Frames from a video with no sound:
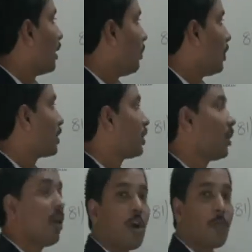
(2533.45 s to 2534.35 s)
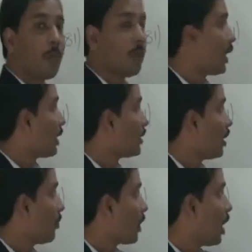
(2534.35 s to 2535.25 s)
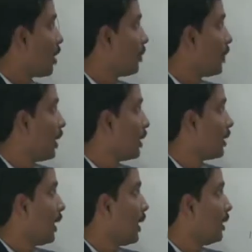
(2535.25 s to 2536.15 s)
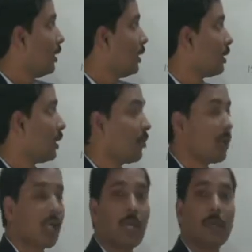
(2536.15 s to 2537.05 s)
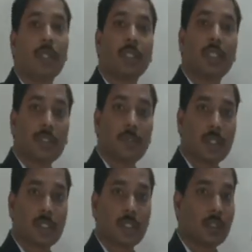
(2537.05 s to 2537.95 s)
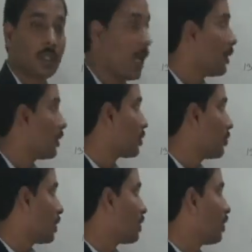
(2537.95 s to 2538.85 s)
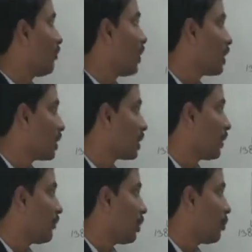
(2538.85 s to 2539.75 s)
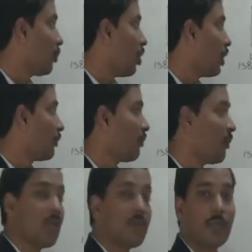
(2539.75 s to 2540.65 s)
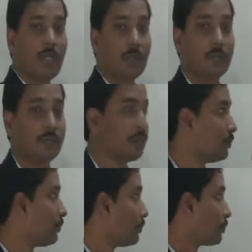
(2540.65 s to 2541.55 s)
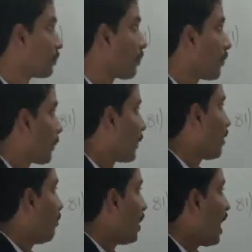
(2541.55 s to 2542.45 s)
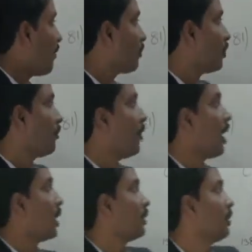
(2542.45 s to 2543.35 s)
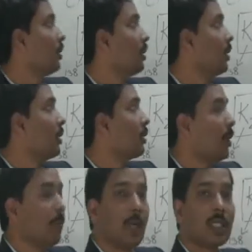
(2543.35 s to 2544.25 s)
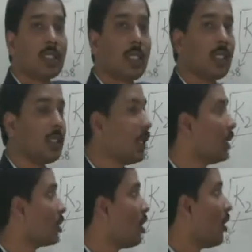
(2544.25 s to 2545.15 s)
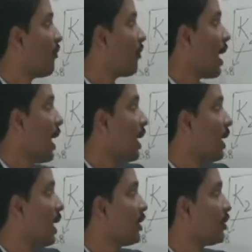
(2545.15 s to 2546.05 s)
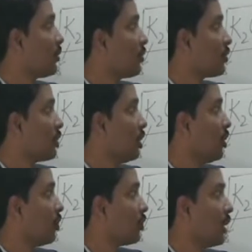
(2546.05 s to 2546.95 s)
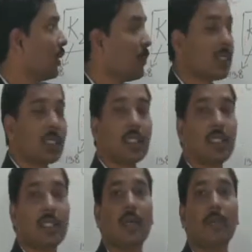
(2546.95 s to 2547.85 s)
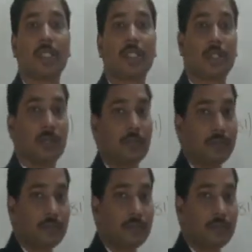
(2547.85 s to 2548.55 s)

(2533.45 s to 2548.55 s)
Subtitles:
A mixture of potassium carbonate and lithium carbonate is present and its mixture weight is given 0.5 gram. We have to find the percentage of Li2CO3 present in the mixture.